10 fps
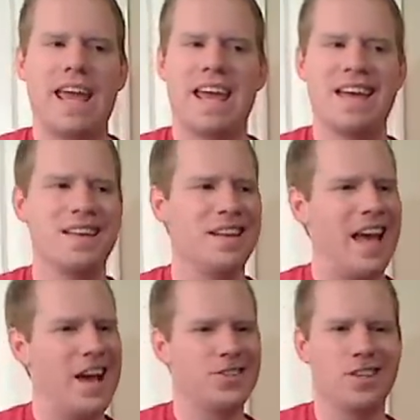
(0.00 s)

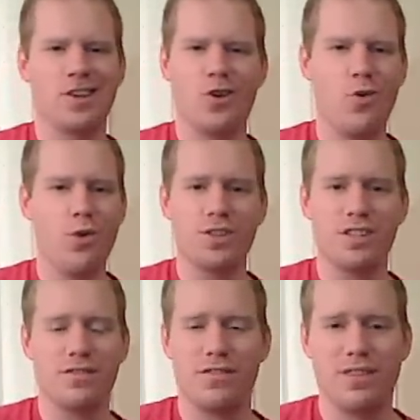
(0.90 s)
and actually the chorus
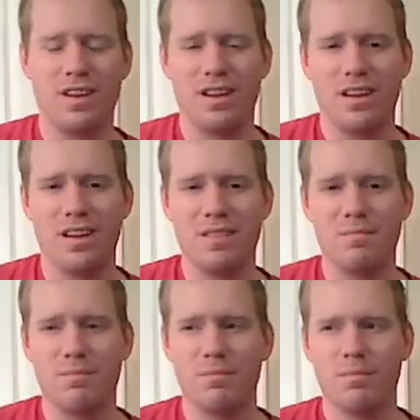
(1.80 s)
is
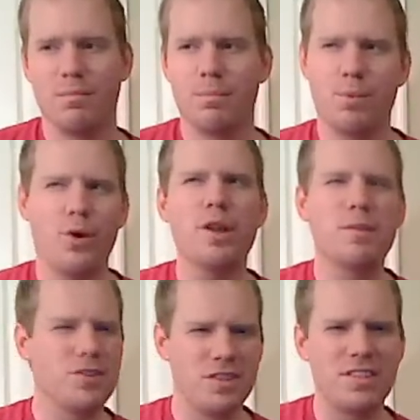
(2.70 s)
pretty much the